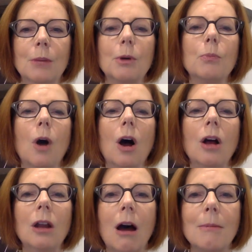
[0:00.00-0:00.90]
But
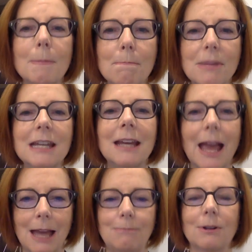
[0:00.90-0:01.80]
while I'm a big
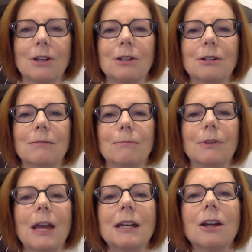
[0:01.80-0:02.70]
advocate for
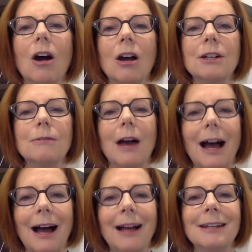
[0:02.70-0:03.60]
that kind of
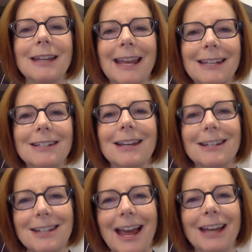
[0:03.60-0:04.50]
hard-headed
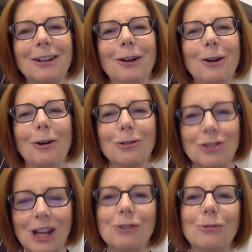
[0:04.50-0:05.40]
attack on
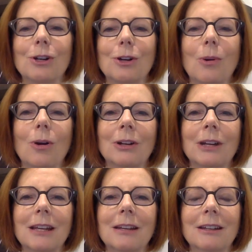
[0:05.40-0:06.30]
gender
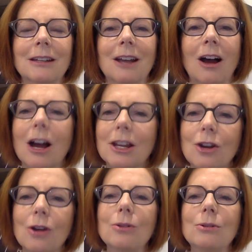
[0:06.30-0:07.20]
inequality, I
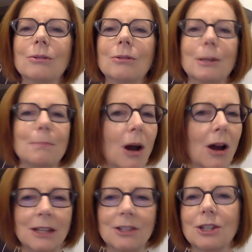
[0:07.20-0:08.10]
know that
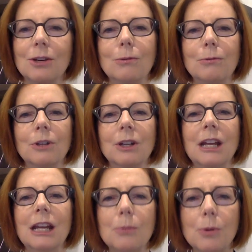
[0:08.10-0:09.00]
by itself
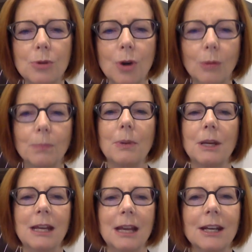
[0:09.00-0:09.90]
It will not
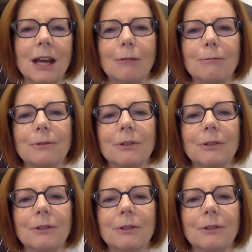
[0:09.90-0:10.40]
be enough.